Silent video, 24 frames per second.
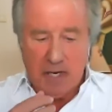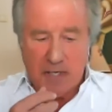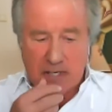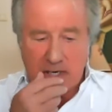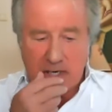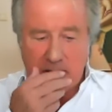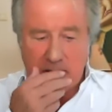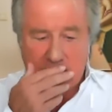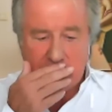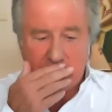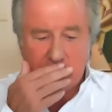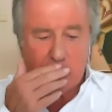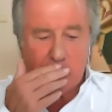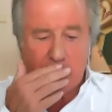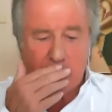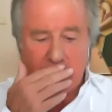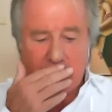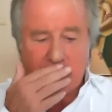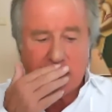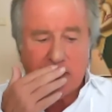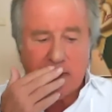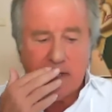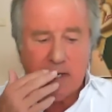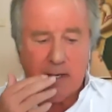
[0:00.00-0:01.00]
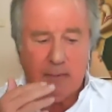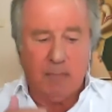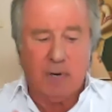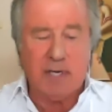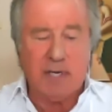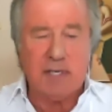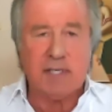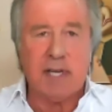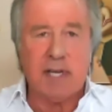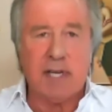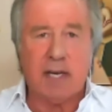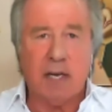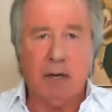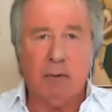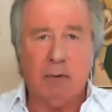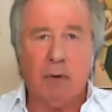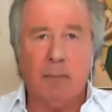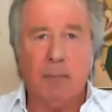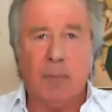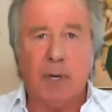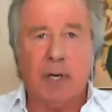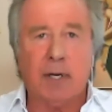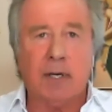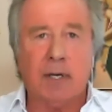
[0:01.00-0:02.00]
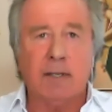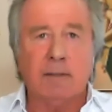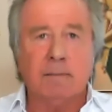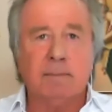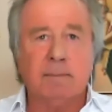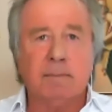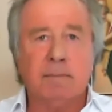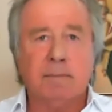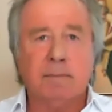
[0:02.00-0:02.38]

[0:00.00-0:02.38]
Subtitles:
Did he do the right thing by sacking Rebecca?